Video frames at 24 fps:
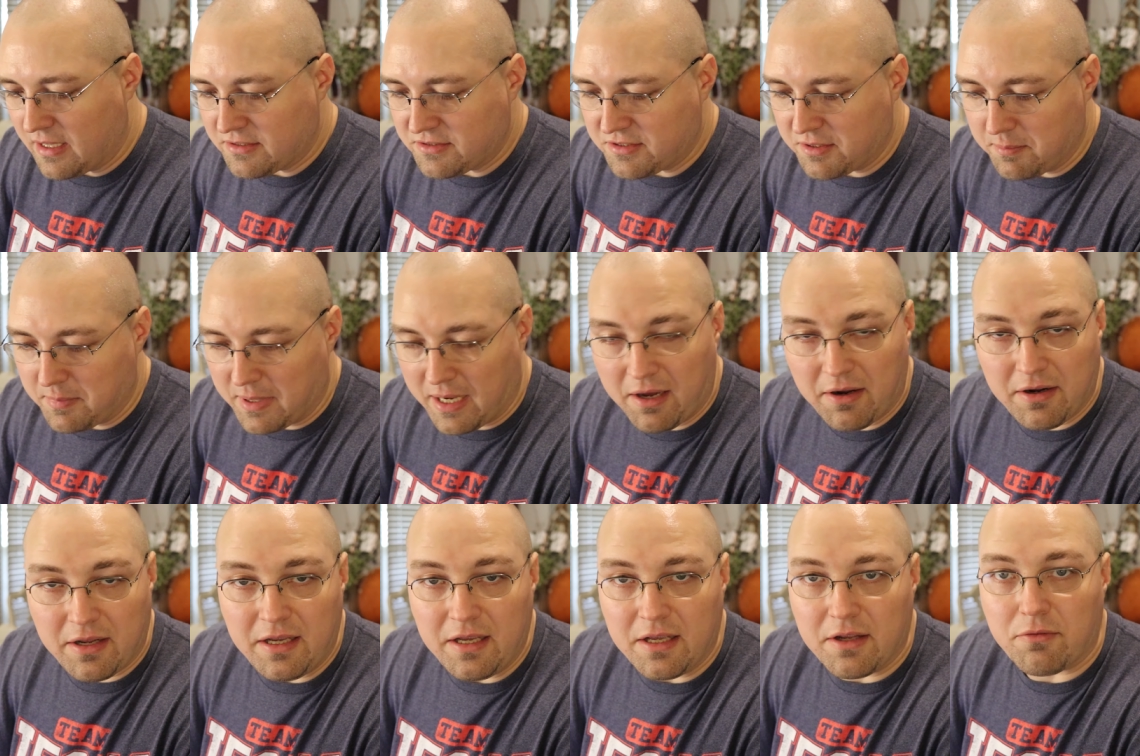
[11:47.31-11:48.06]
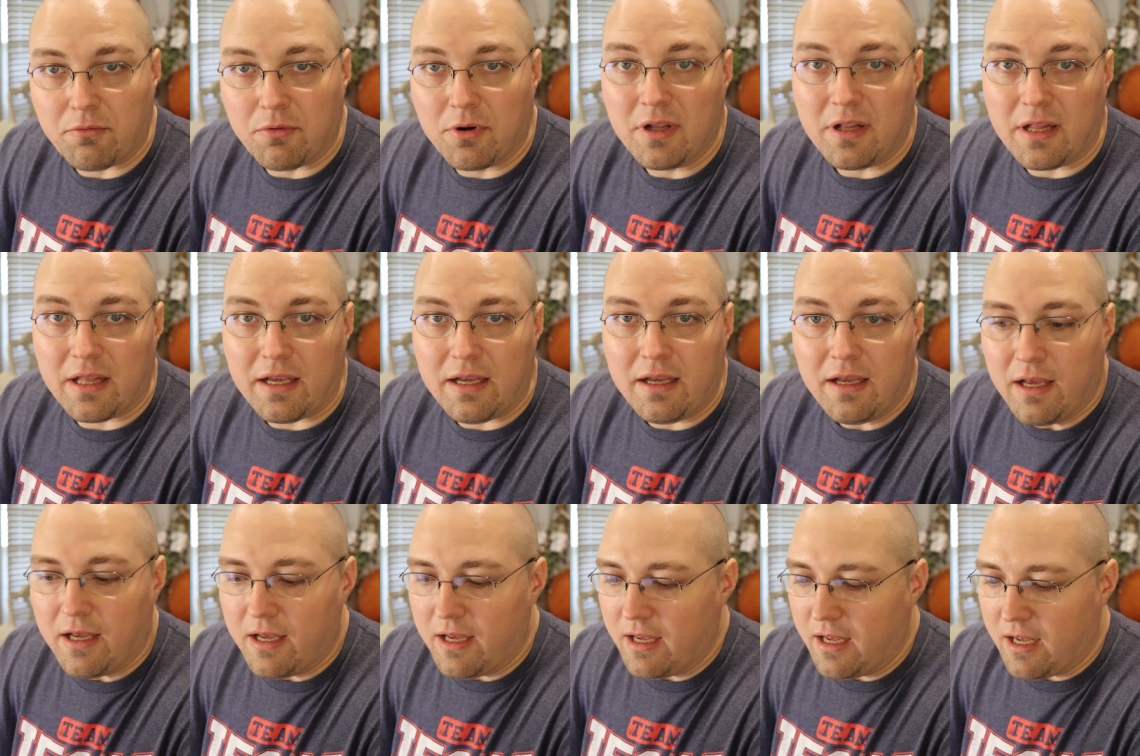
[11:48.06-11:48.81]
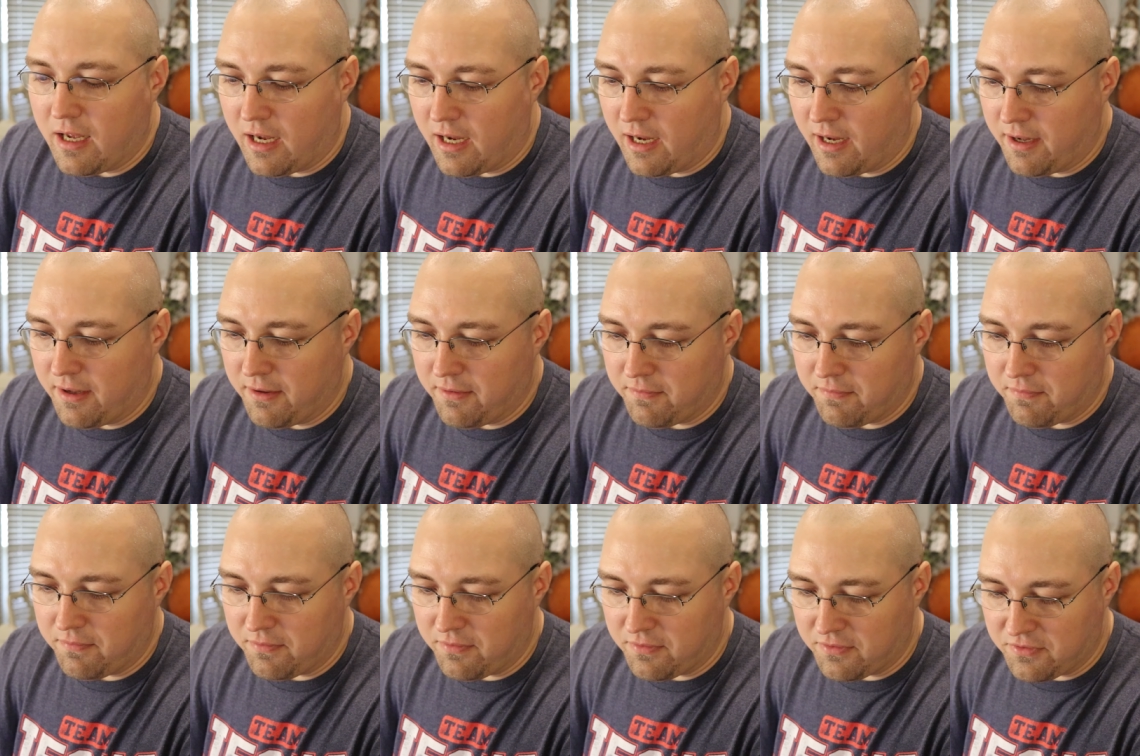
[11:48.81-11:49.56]
that's about it, really.
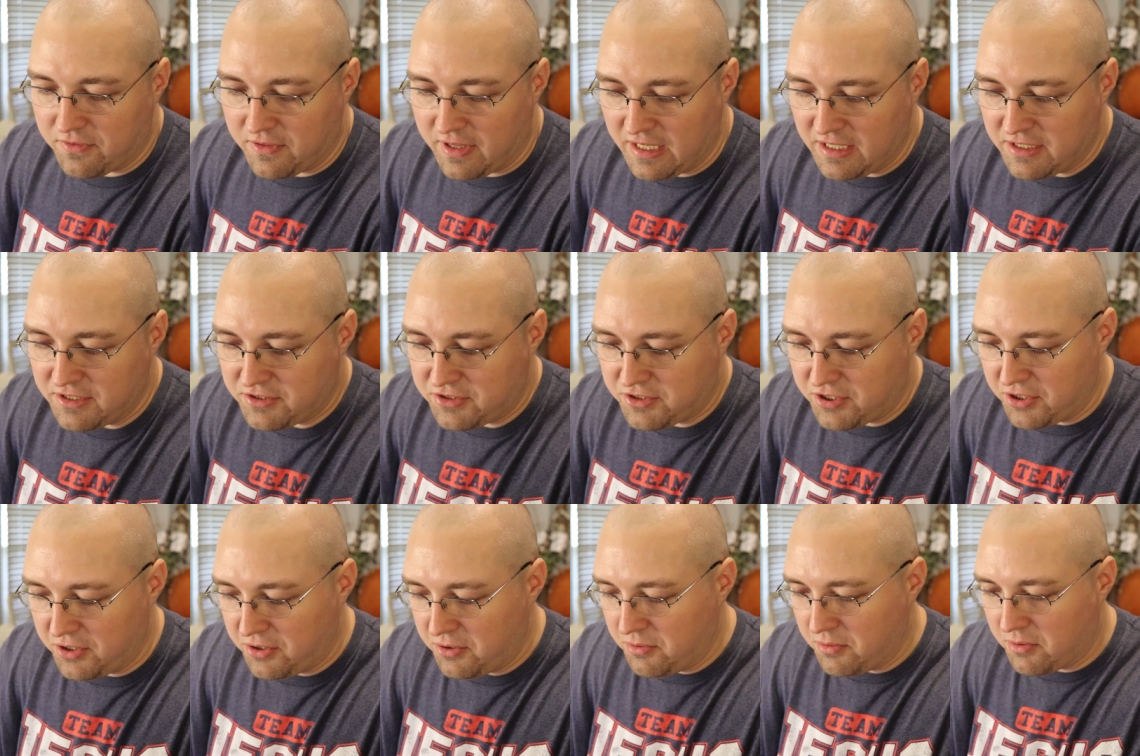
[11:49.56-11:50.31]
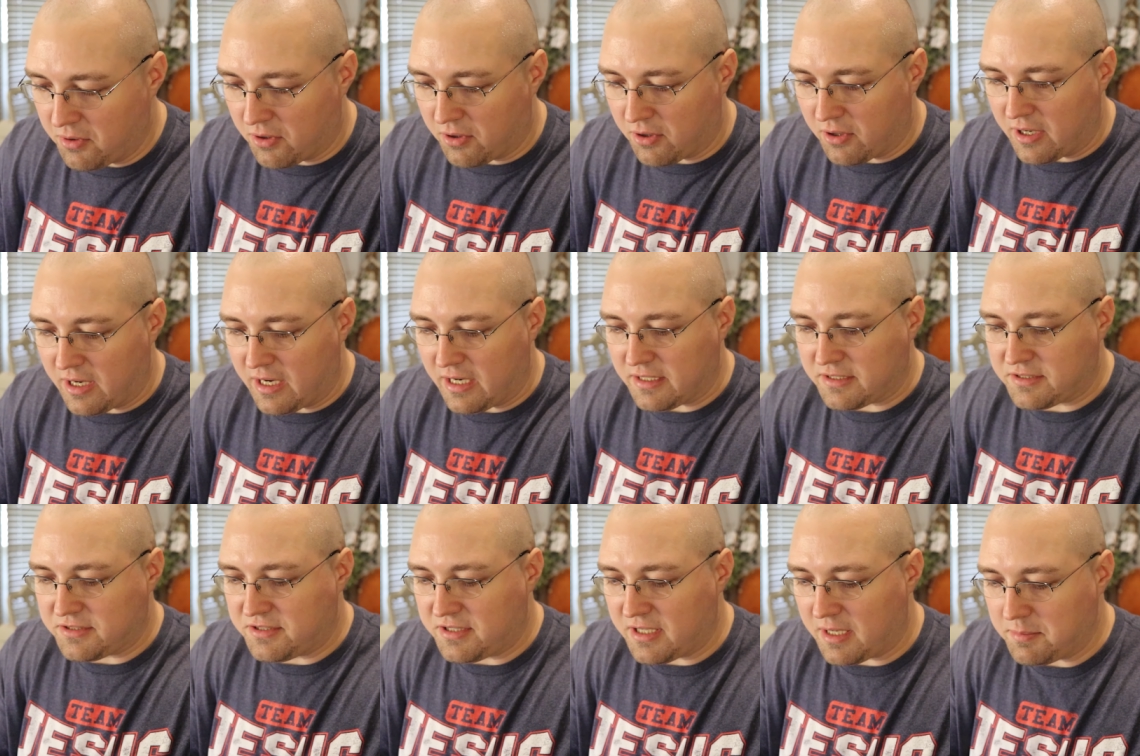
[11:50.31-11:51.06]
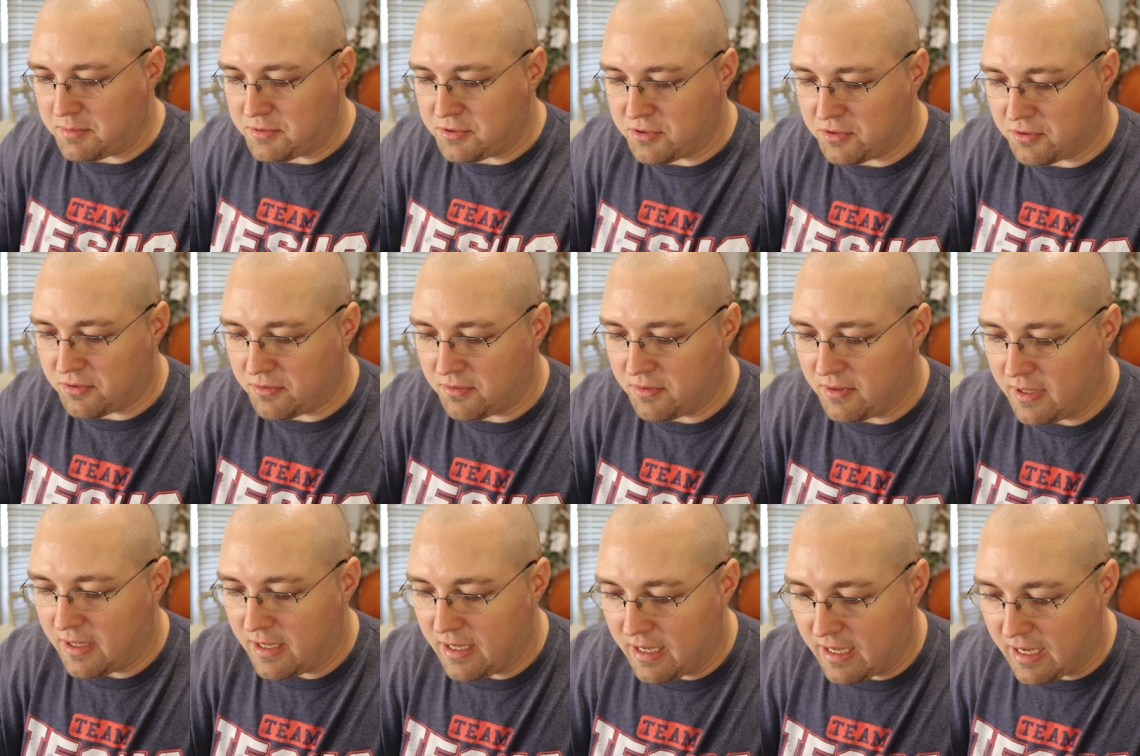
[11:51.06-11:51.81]
Uh, these two are
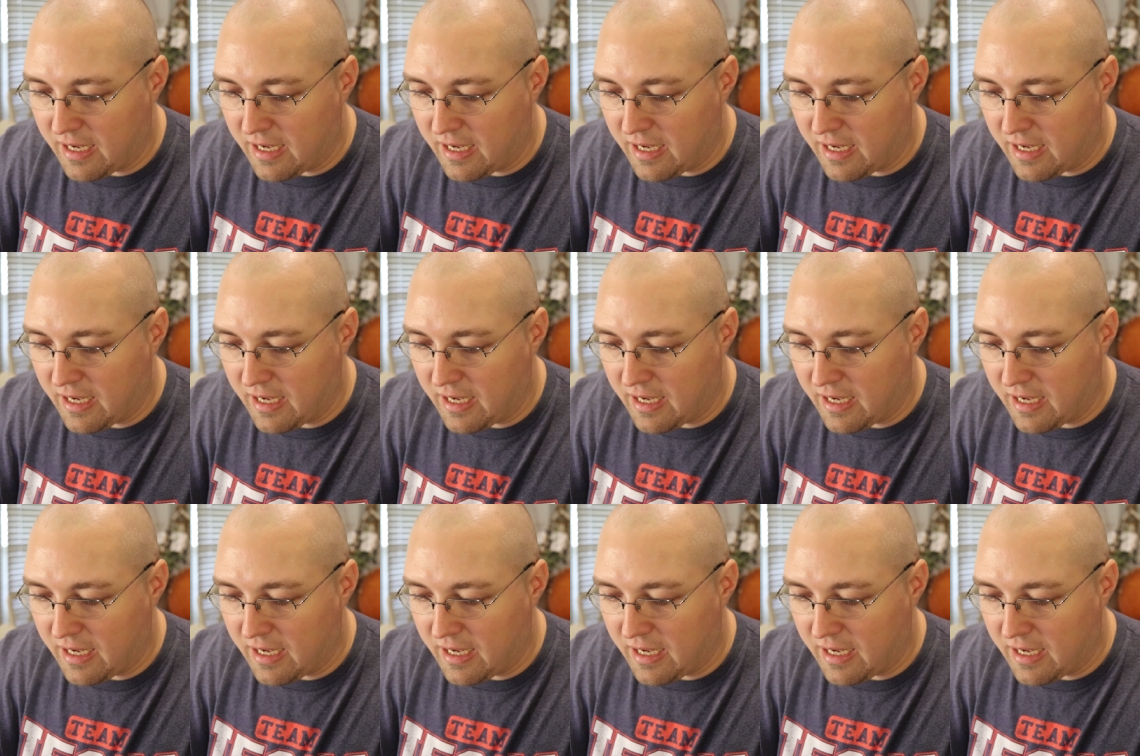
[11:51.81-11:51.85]
exceptional.